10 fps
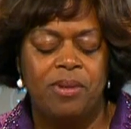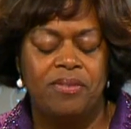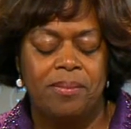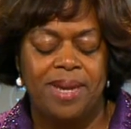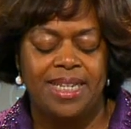we
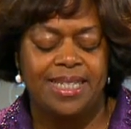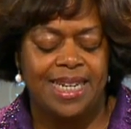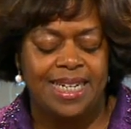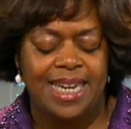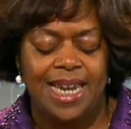remain
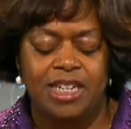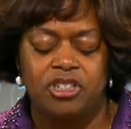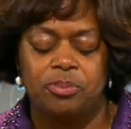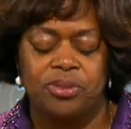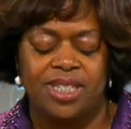dedicated
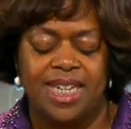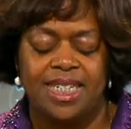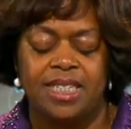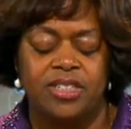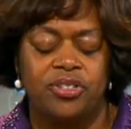to
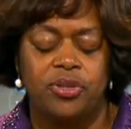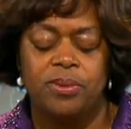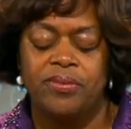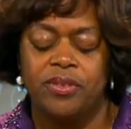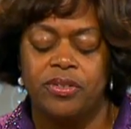protecting this
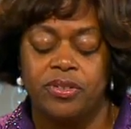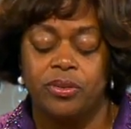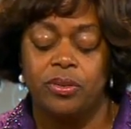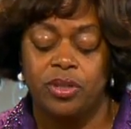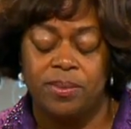
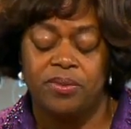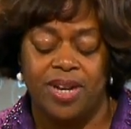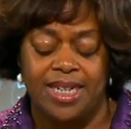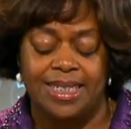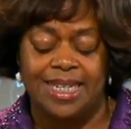universal human
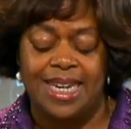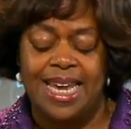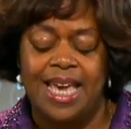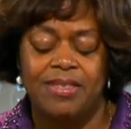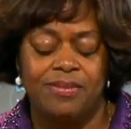right
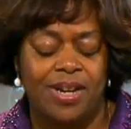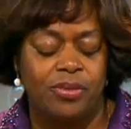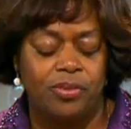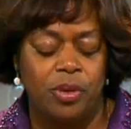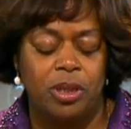and the vital
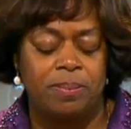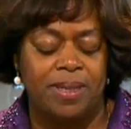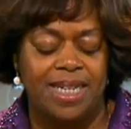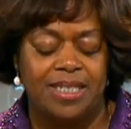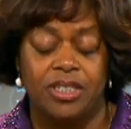role it
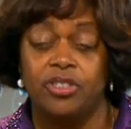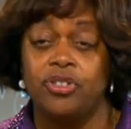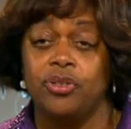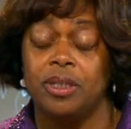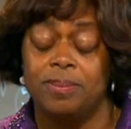plays in
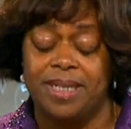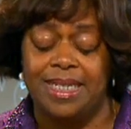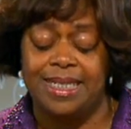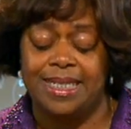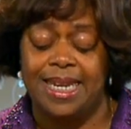ensuring
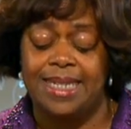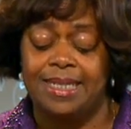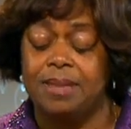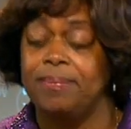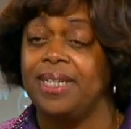peace and
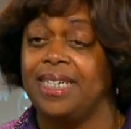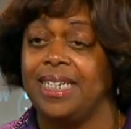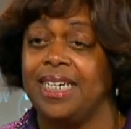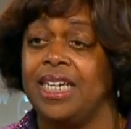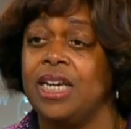
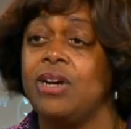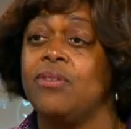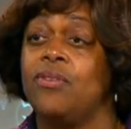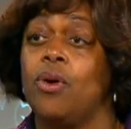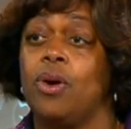stability
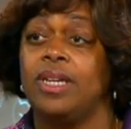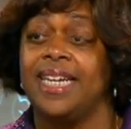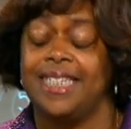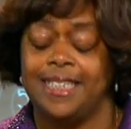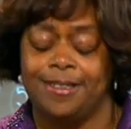for all
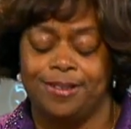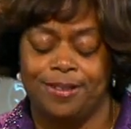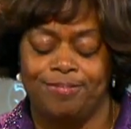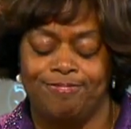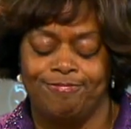nations.